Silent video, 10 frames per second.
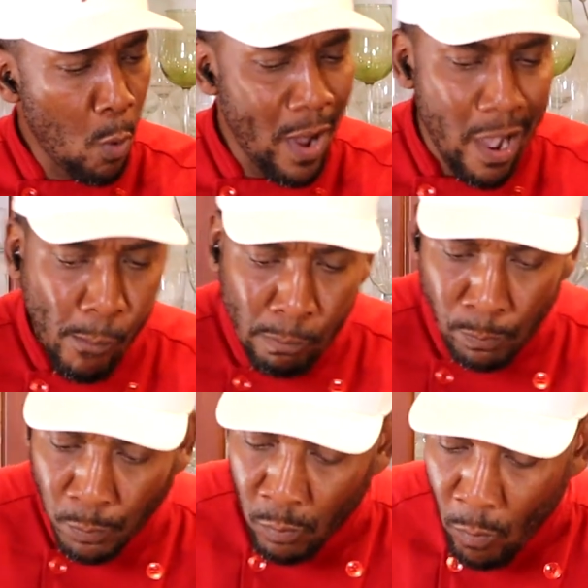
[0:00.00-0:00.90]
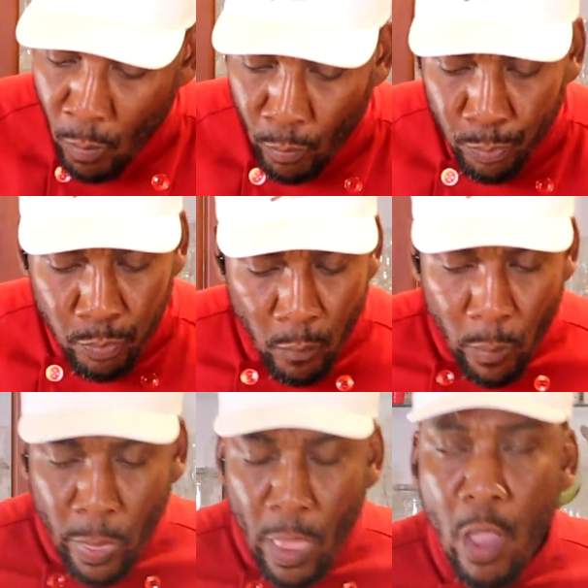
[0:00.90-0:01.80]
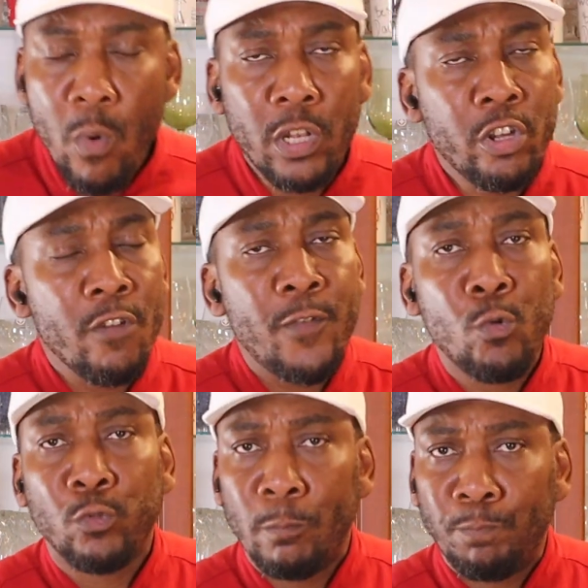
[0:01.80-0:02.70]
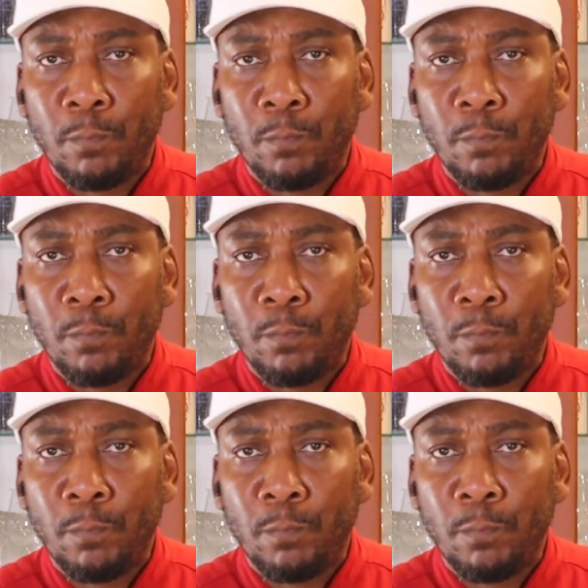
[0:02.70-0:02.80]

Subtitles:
Wow. Well, look here, folks.